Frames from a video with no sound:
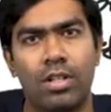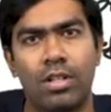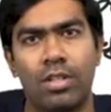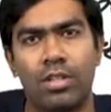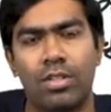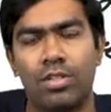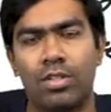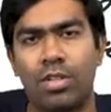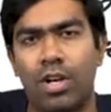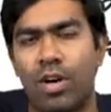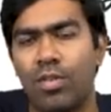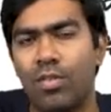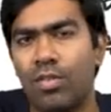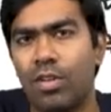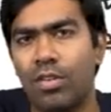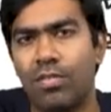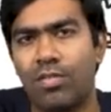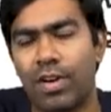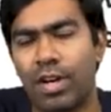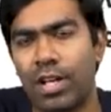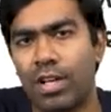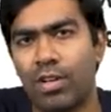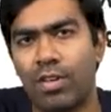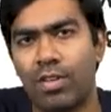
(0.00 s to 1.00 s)
So how will you
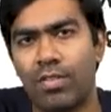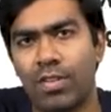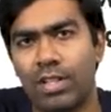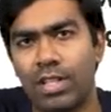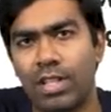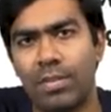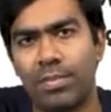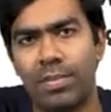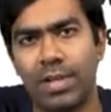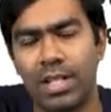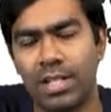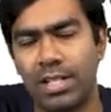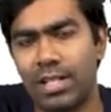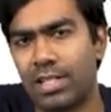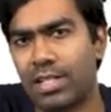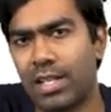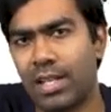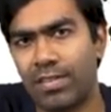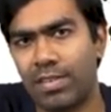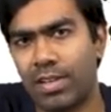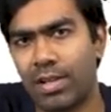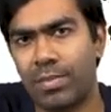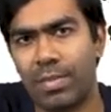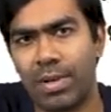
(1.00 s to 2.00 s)
find out whether the patient is
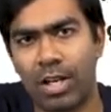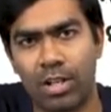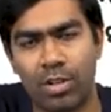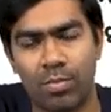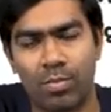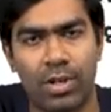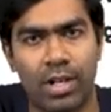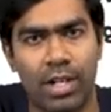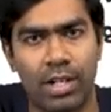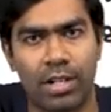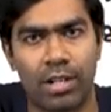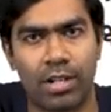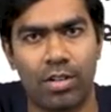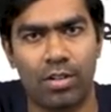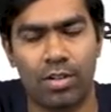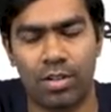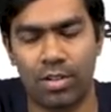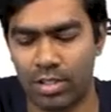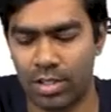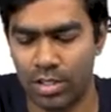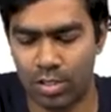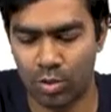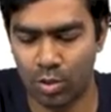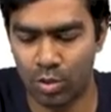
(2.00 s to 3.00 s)
having a macroprolactin or
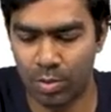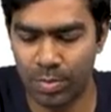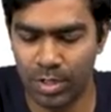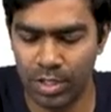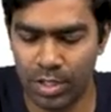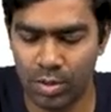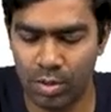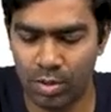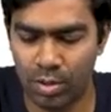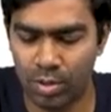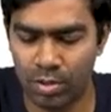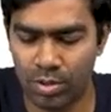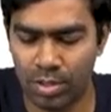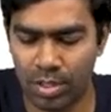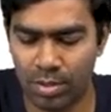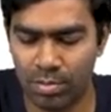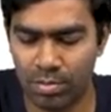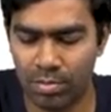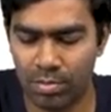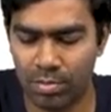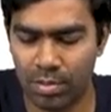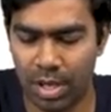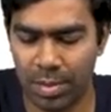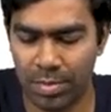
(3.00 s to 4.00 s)
not? This could be due to
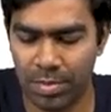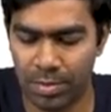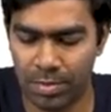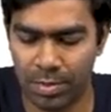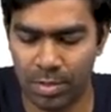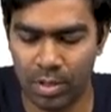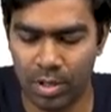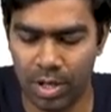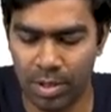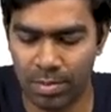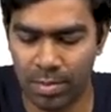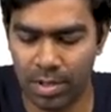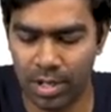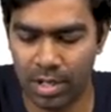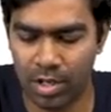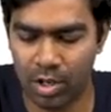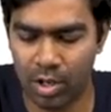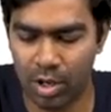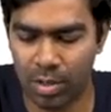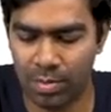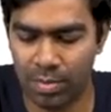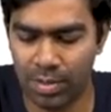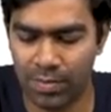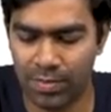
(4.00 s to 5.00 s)
some, pituitary MRI
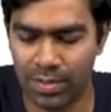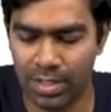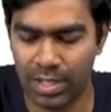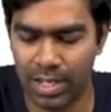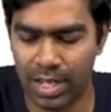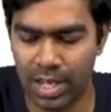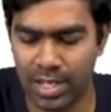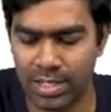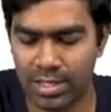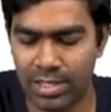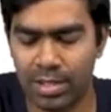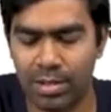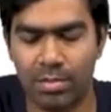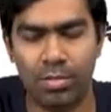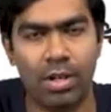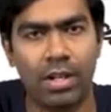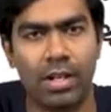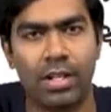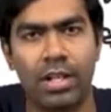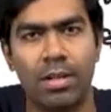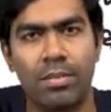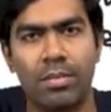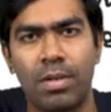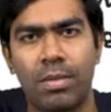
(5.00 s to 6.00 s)
normal with a high serum
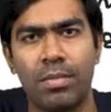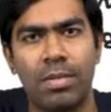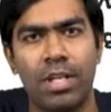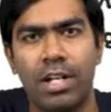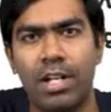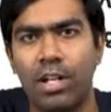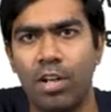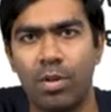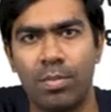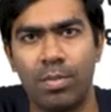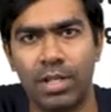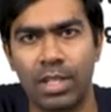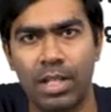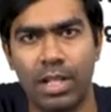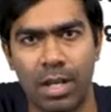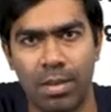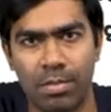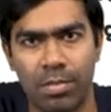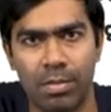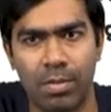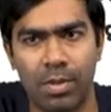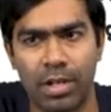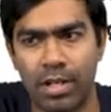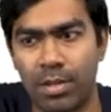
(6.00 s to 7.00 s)
prolactin may be idiopathic
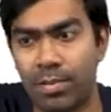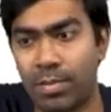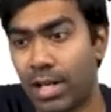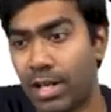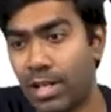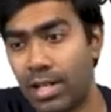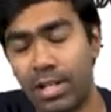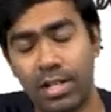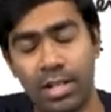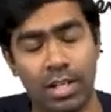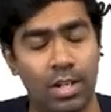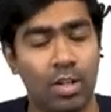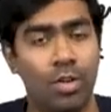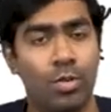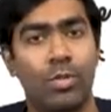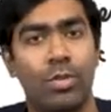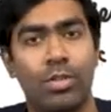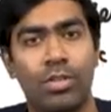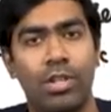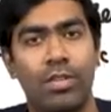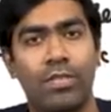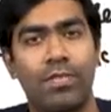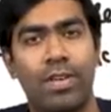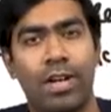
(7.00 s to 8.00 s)
hyperprolactinemia. I didn't tell you
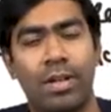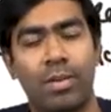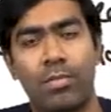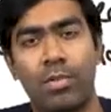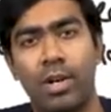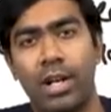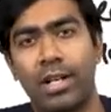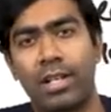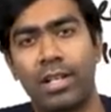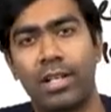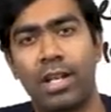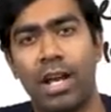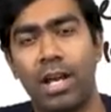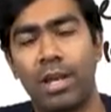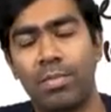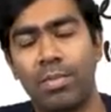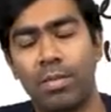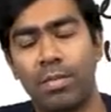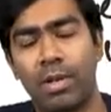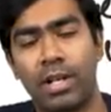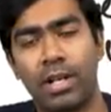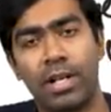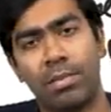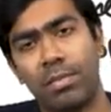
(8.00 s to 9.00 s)
about that fact.
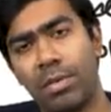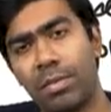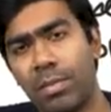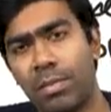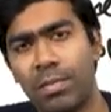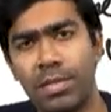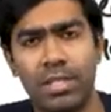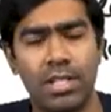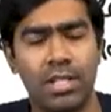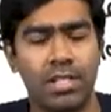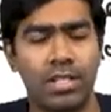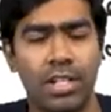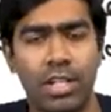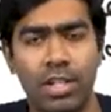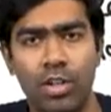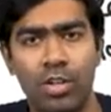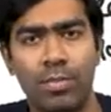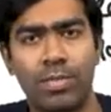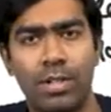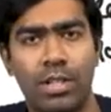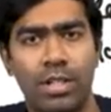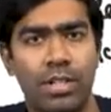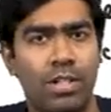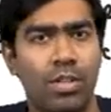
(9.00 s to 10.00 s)
Hyperprolactinemia may be just
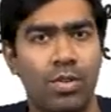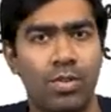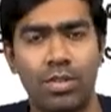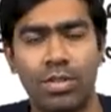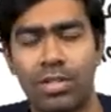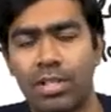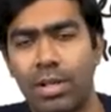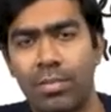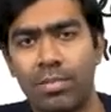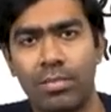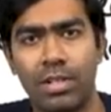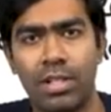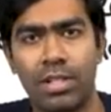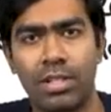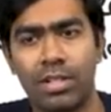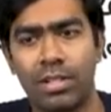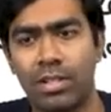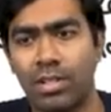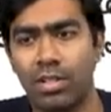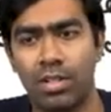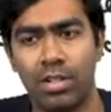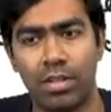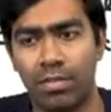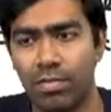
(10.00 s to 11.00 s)
idiopathic due to some
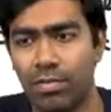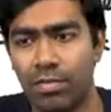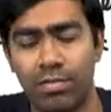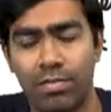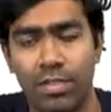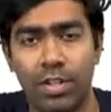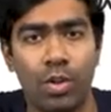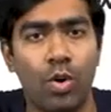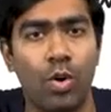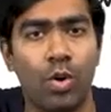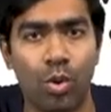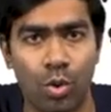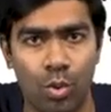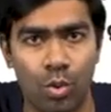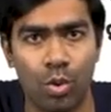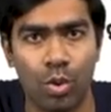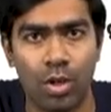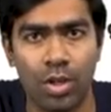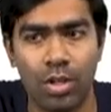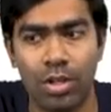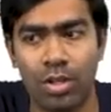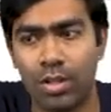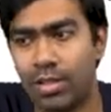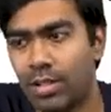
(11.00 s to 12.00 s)
reason we don't know.
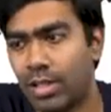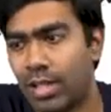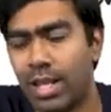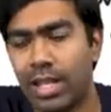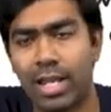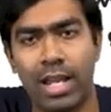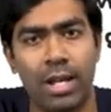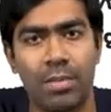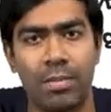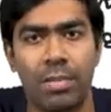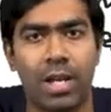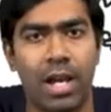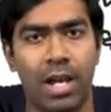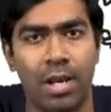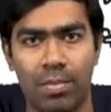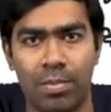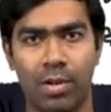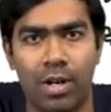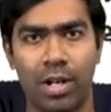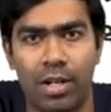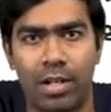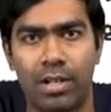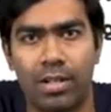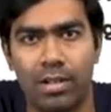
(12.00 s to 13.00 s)
There can be
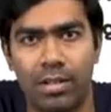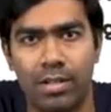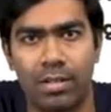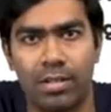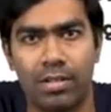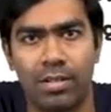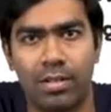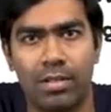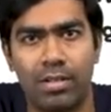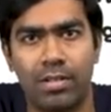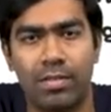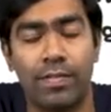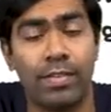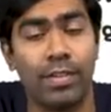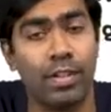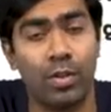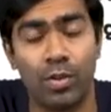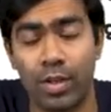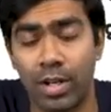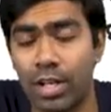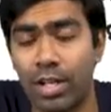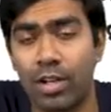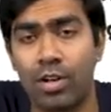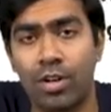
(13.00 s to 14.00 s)
hyperprolactin.
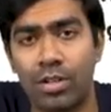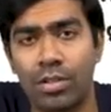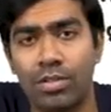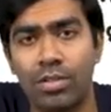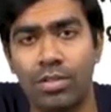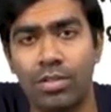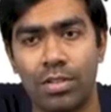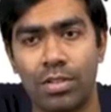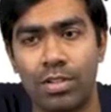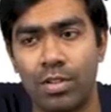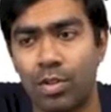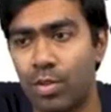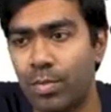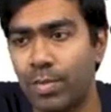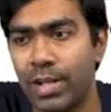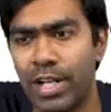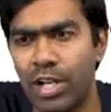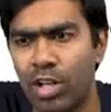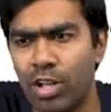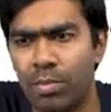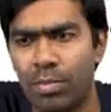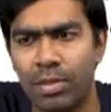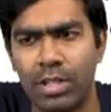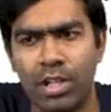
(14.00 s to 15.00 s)
without any cause It could be
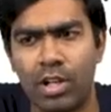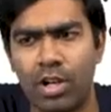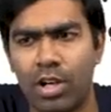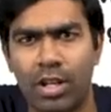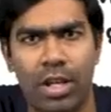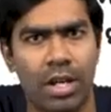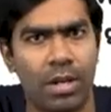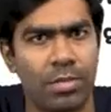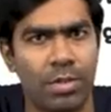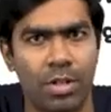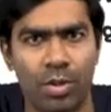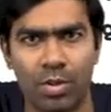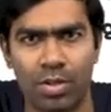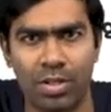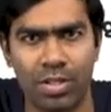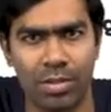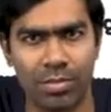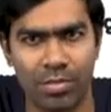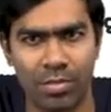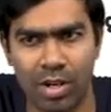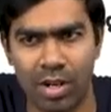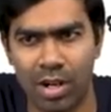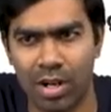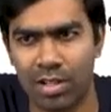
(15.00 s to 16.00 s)
idiopathic or can be due to
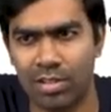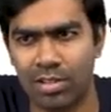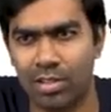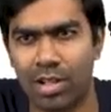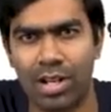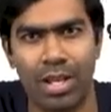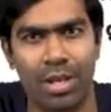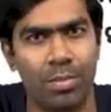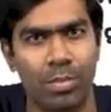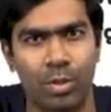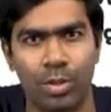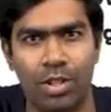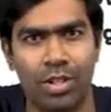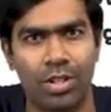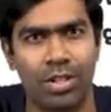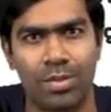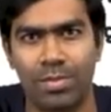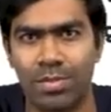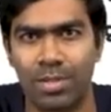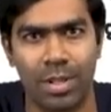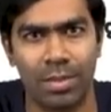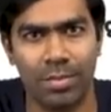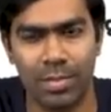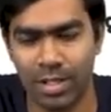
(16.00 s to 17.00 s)
some drugs or hypothyroidism,
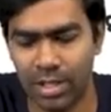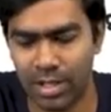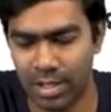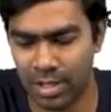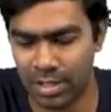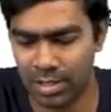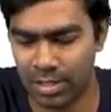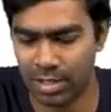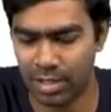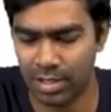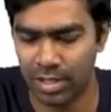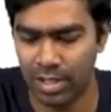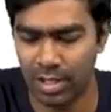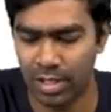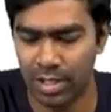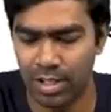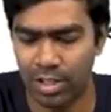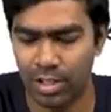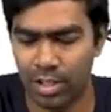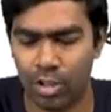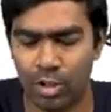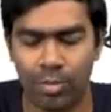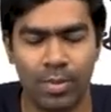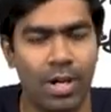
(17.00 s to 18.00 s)
some other reason.
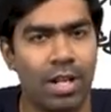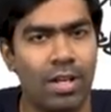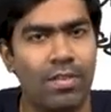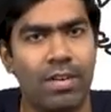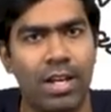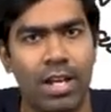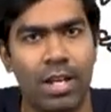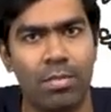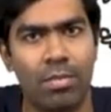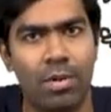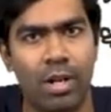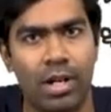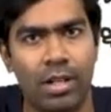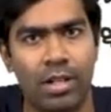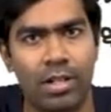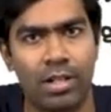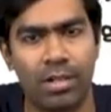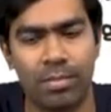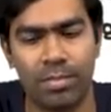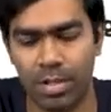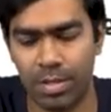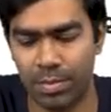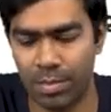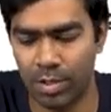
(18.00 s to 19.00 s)
You might have high
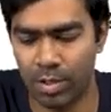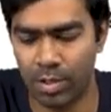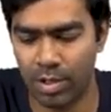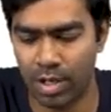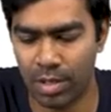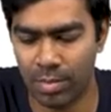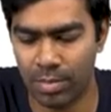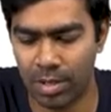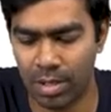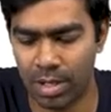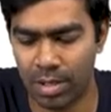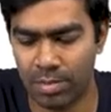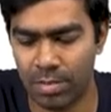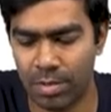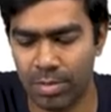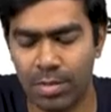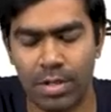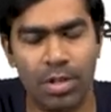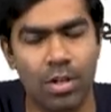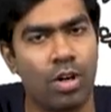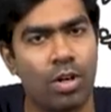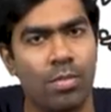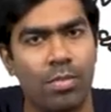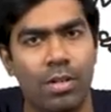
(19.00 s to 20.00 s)
prolactin, but pituitary MRI may be
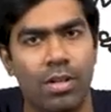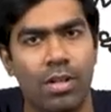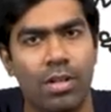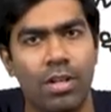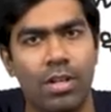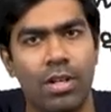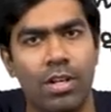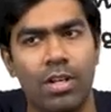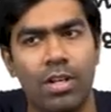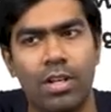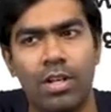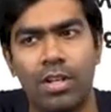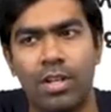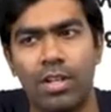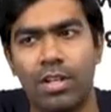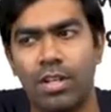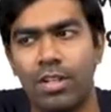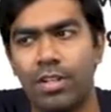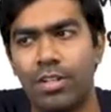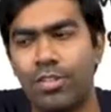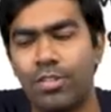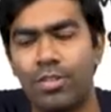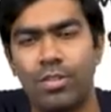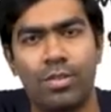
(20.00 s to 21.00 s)
normal.
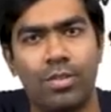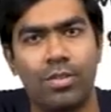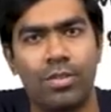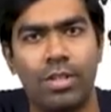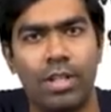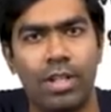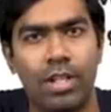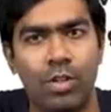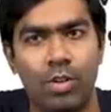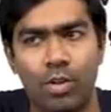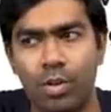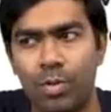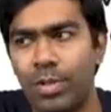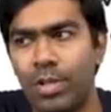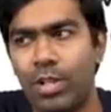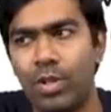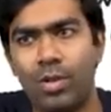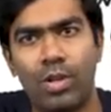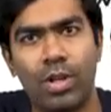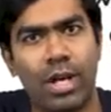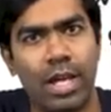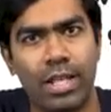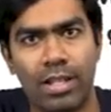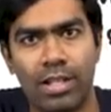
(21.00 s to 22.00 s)
So it could be due
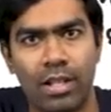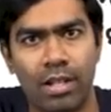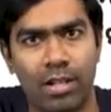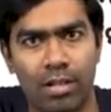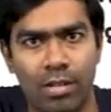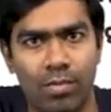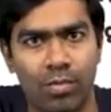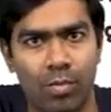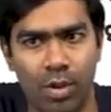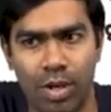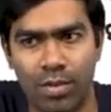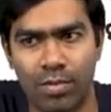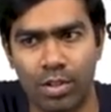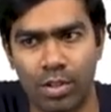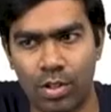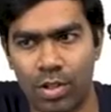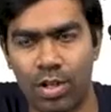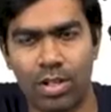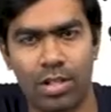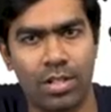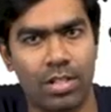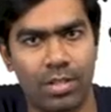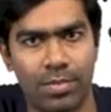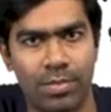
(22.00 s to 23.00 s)
to either one of the
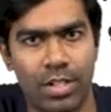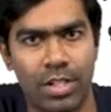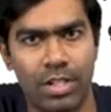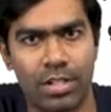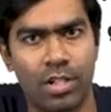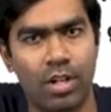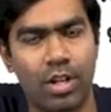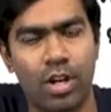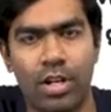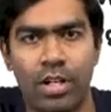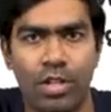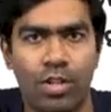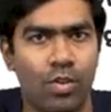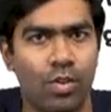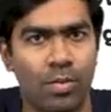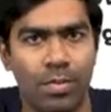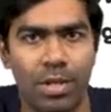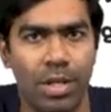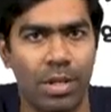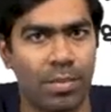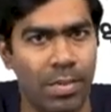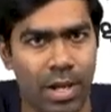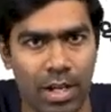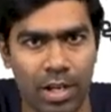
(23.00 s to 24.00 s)
causes mentioned, or it could
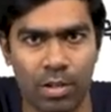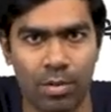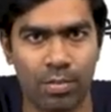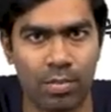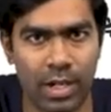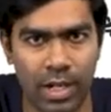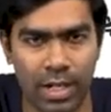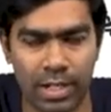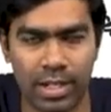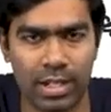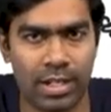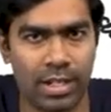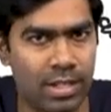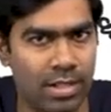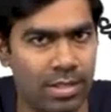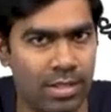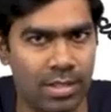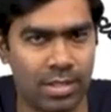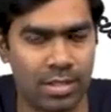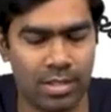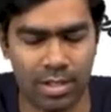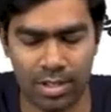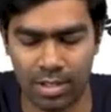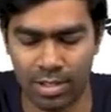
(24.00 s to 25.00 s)
be a macroprolactin
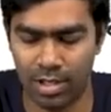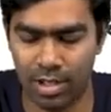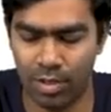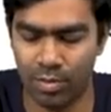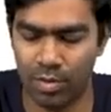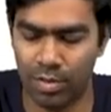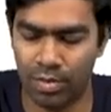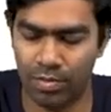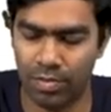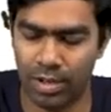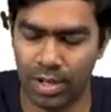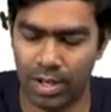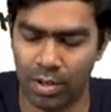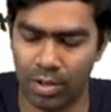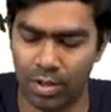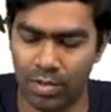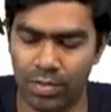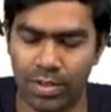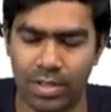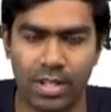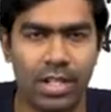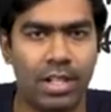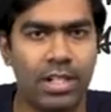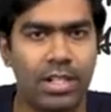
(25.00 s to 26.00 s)
existing. How will you find out
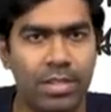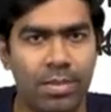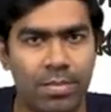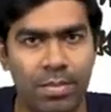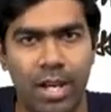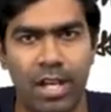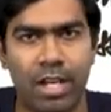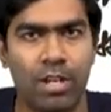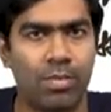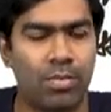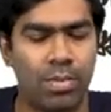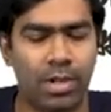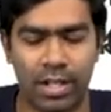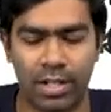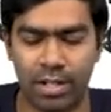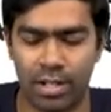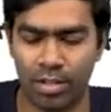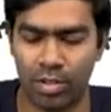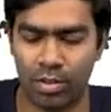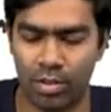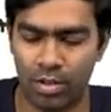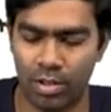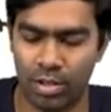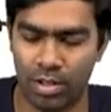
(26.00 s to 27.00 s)
whether it's a macroprolactin
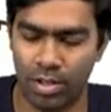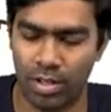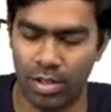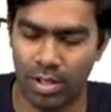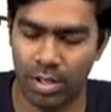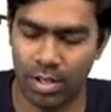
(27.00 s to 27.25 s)
or not?